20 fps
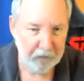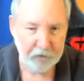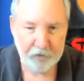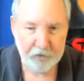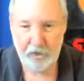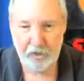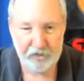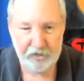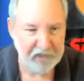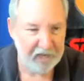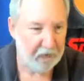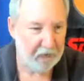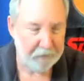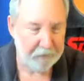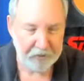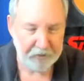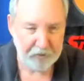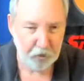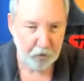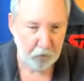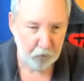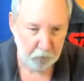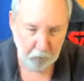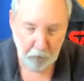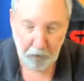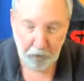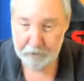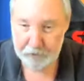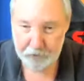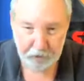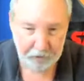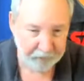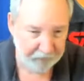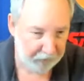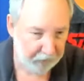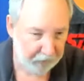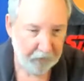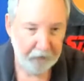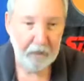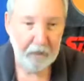It's going to set up its own web
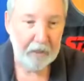server